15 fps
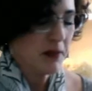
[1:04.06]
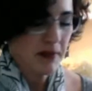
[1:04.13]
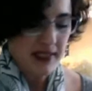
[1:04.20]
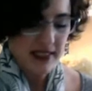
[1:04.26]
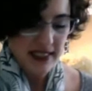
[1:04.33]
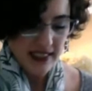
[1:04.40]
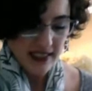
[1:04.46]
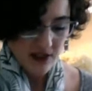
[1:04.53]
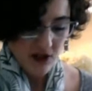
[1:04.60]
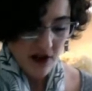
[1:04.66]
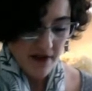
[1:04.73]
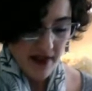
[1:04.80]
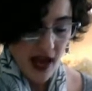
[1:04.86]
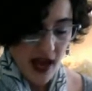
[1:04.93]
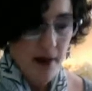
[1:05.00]
and my tea and
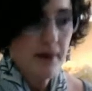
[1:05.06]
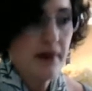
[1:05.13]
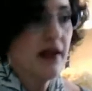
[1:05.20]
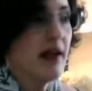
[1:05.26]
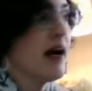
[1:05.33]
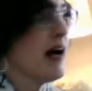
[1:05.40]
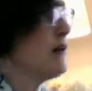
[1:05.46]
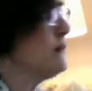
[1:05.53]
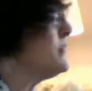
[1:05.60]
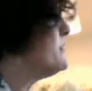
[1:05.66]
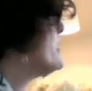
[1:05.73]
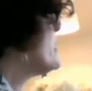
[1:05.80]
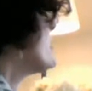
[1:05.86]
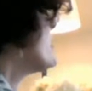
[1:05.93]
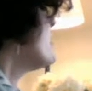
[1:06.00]
all that.
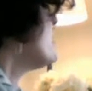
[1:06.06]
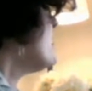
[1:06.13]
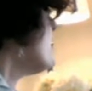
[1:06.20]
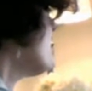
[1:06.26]
However, I think